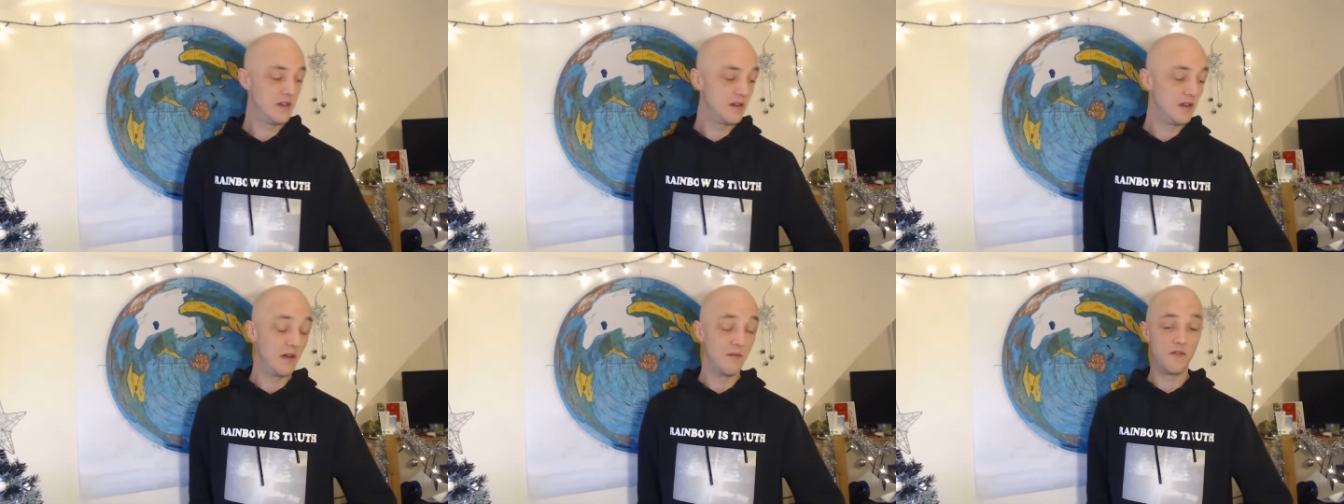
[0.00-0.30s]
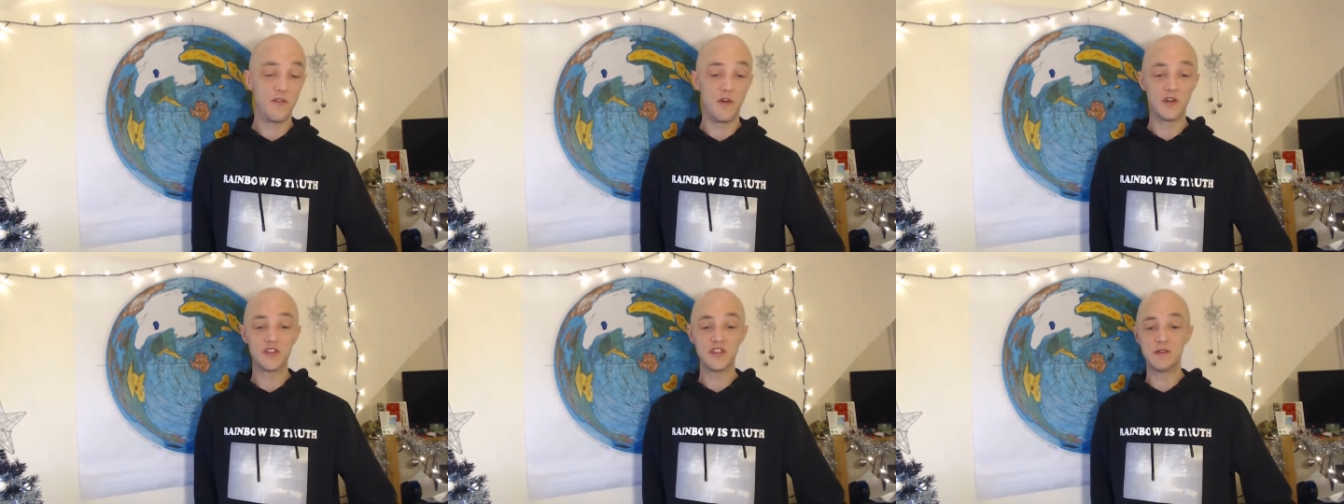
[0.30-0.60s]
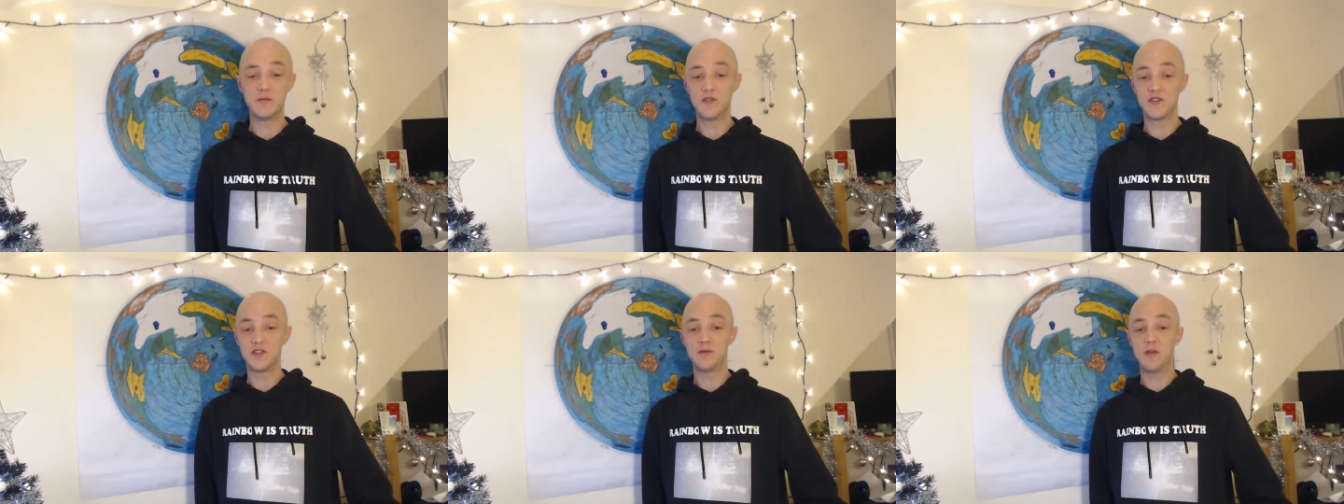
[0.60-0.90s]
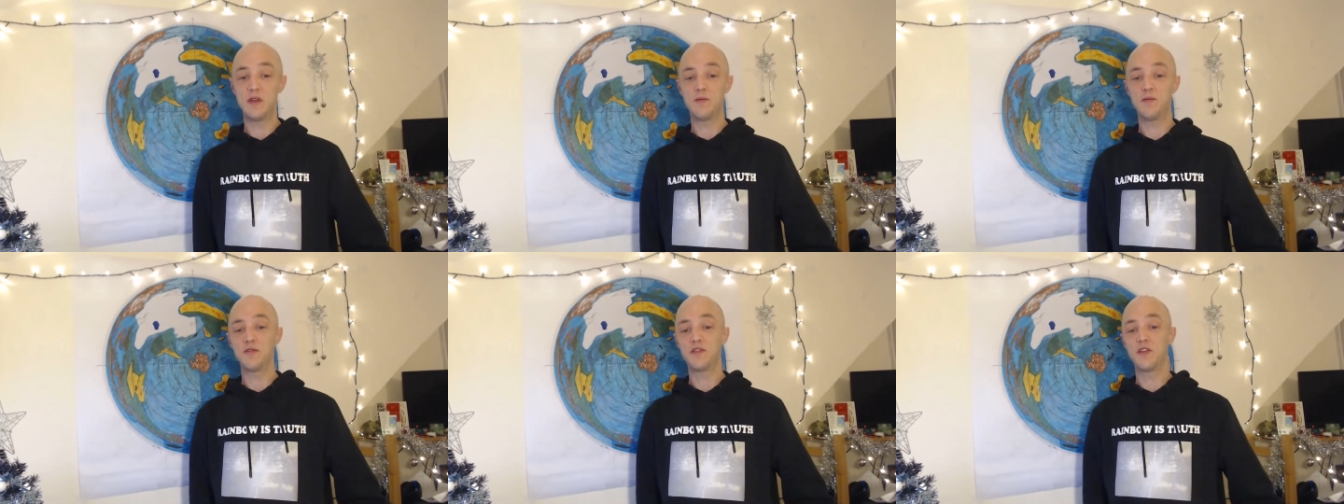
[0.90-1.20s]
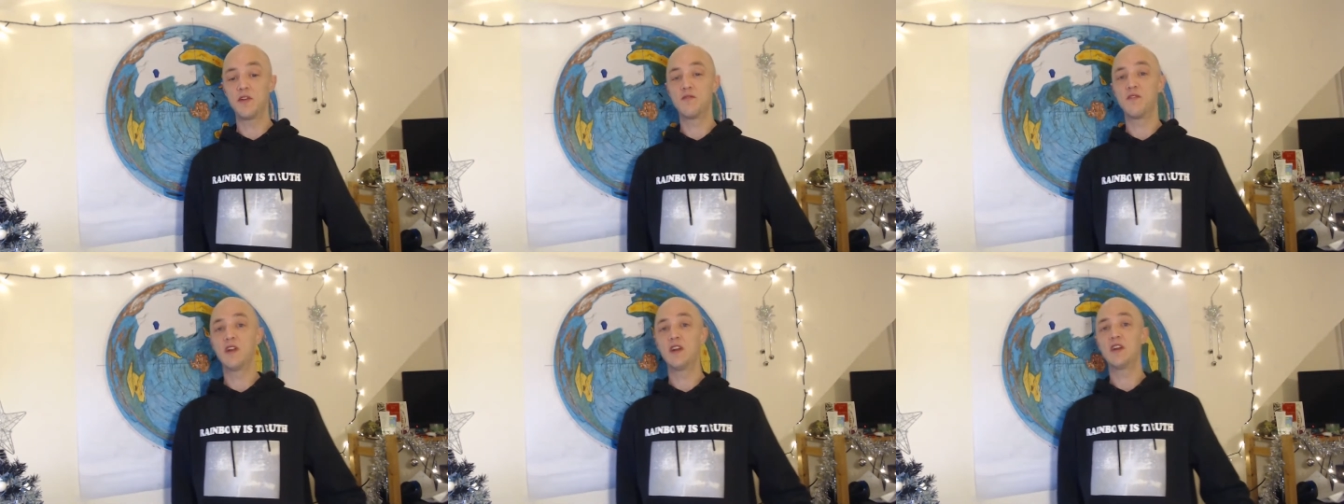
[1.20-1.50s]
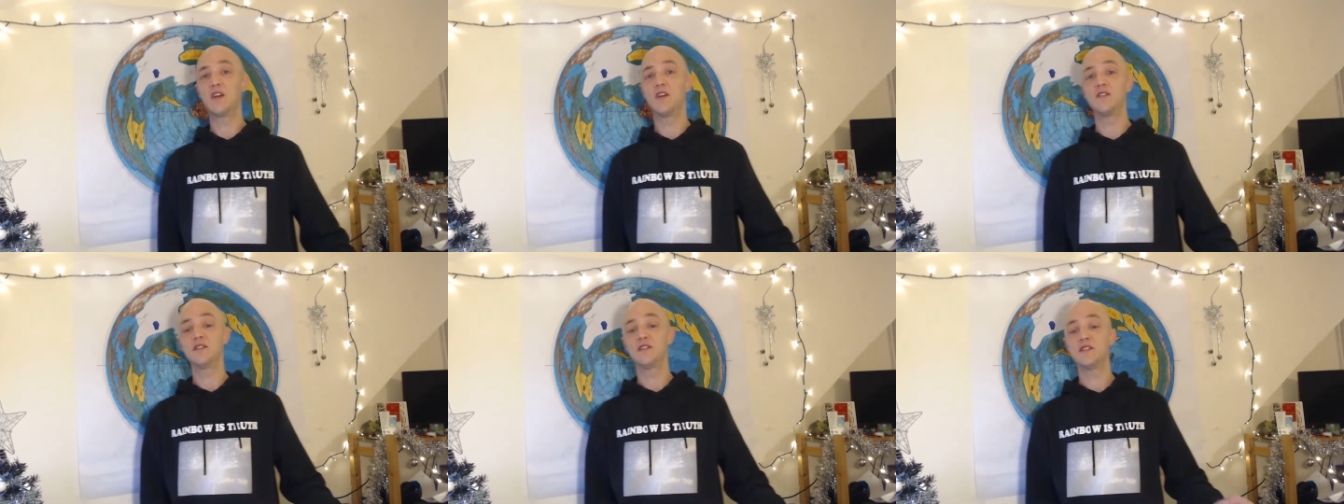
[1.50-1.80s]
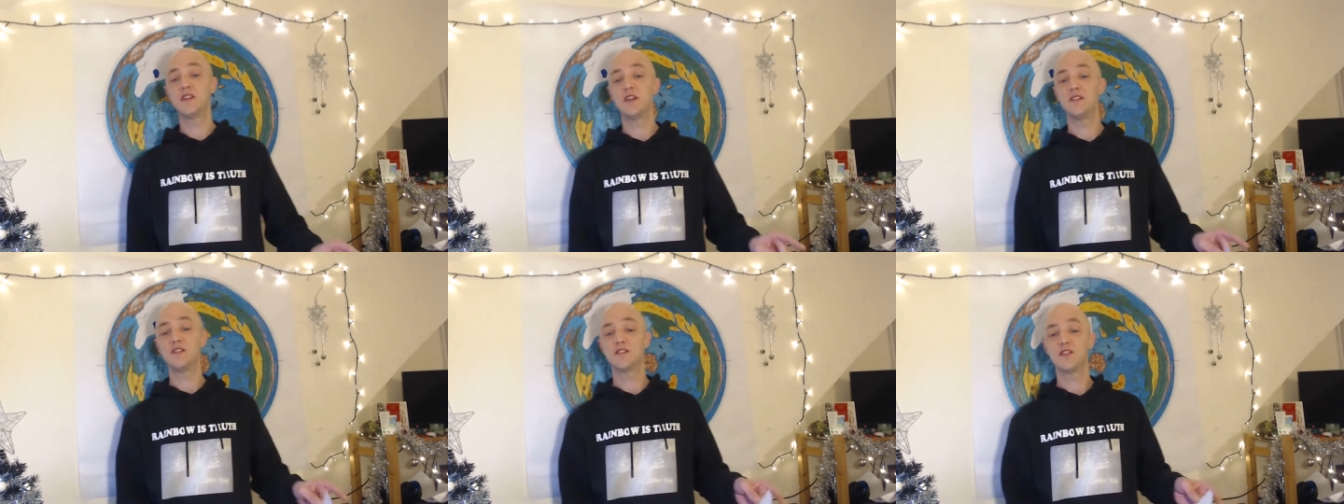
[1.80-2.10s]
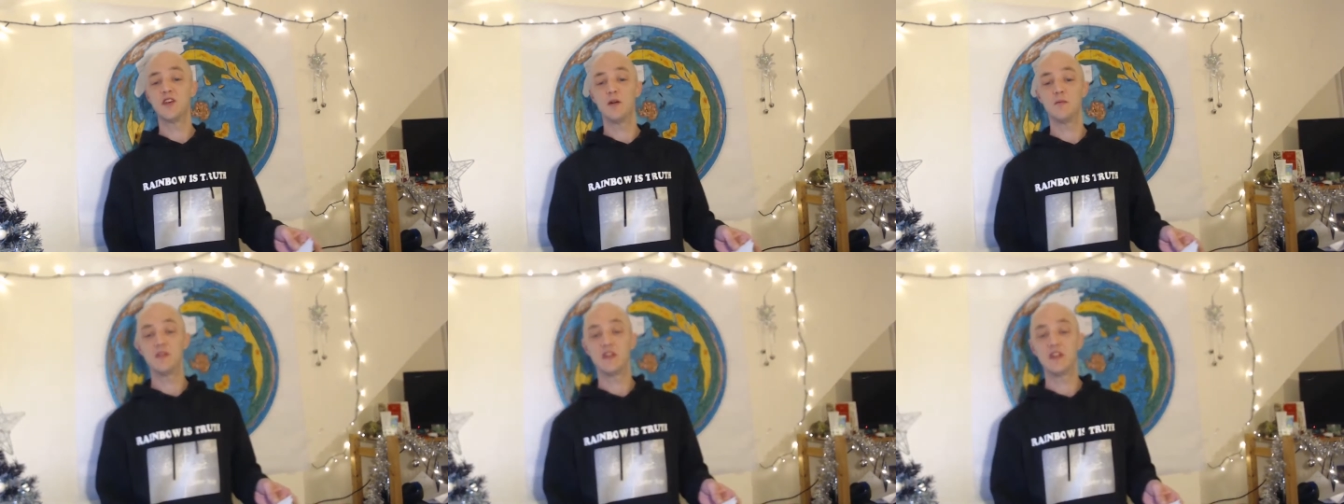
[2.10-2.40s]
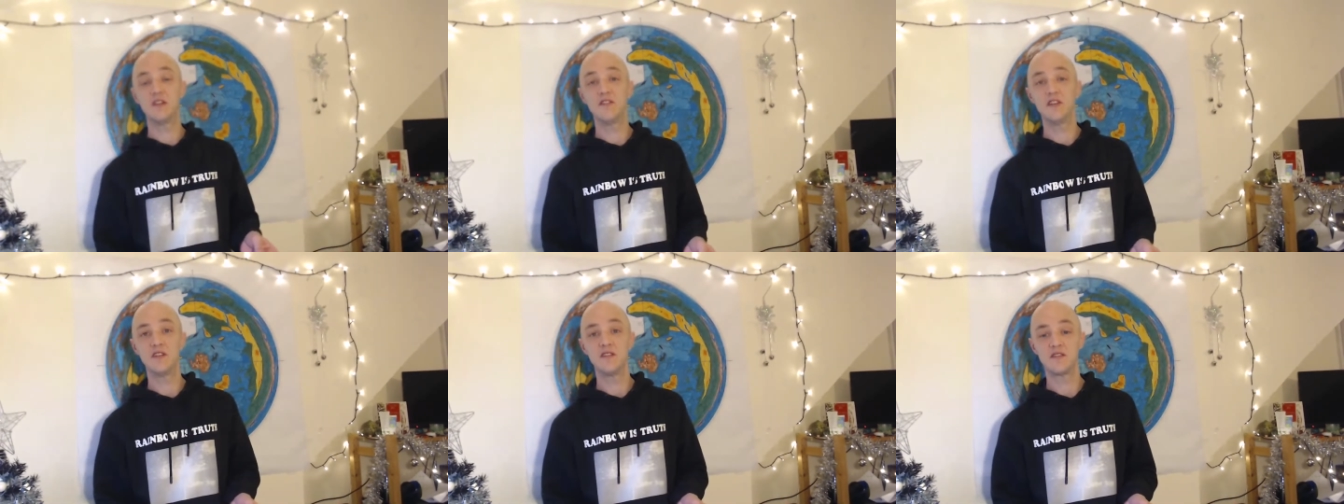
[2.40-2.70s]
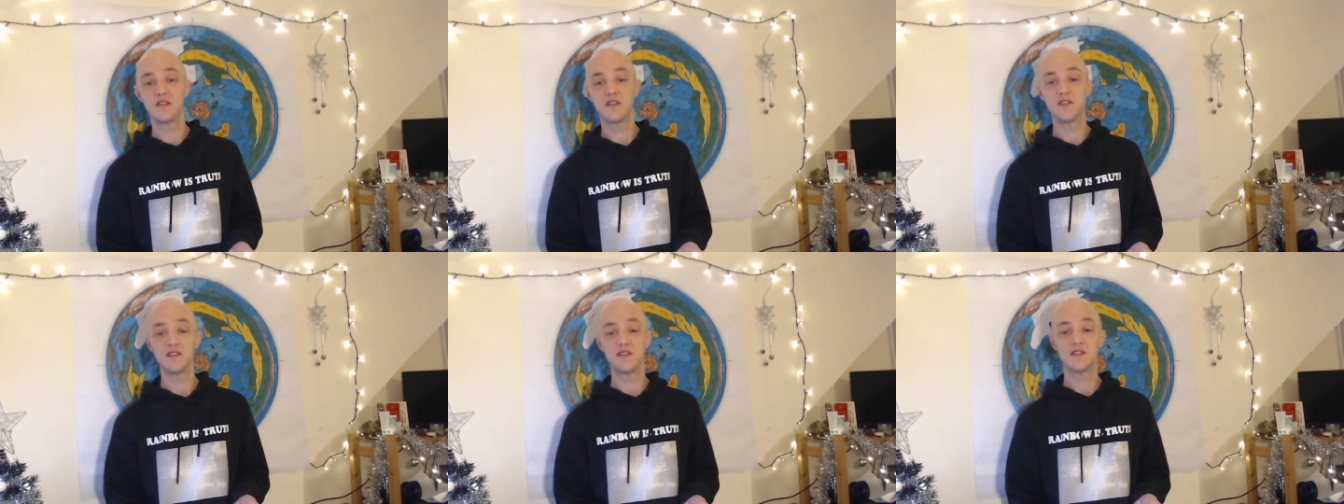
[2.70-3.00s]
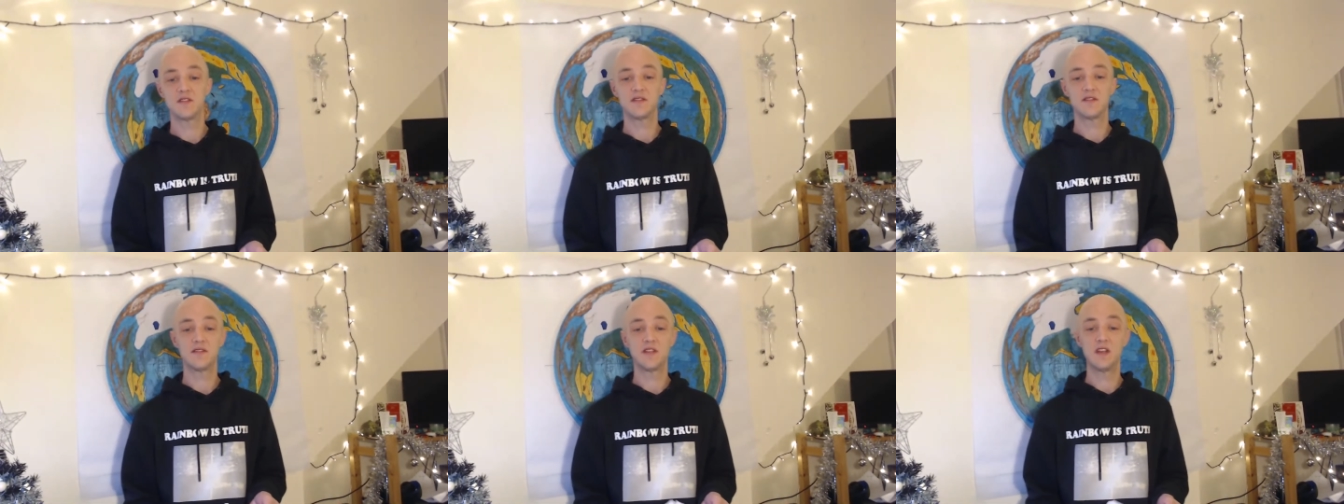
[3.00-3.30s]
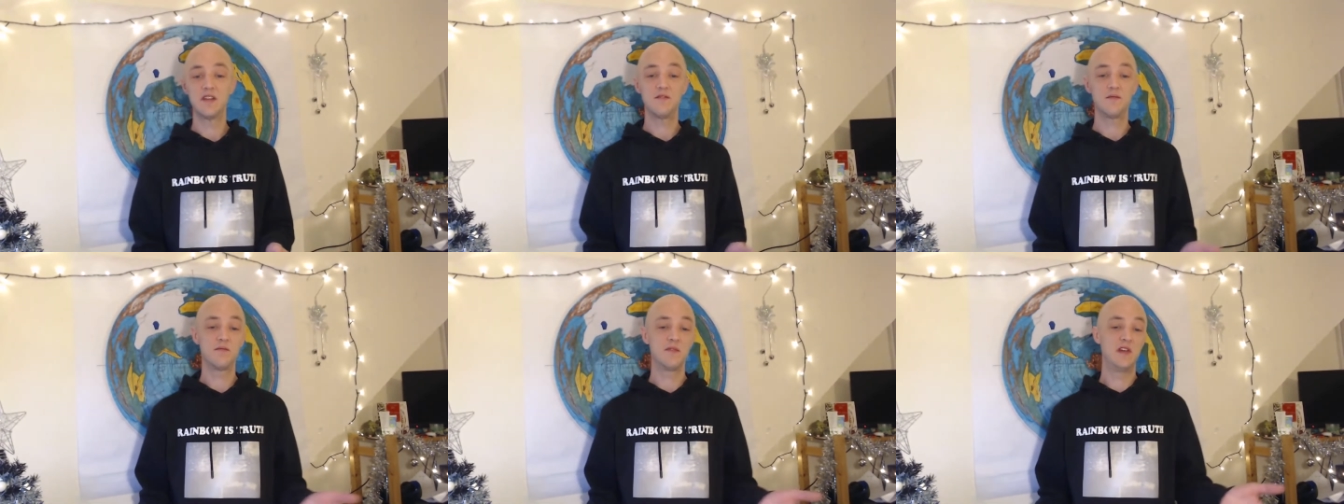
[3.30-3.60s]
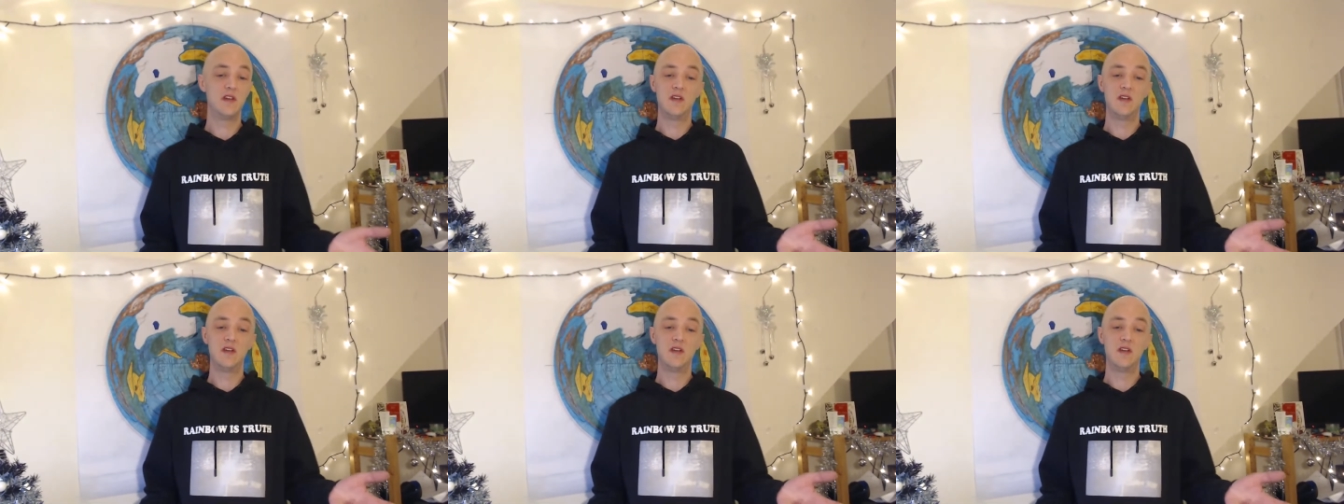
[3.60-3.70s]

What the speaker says: Unfortunately, most people don't really understand the time we live in because they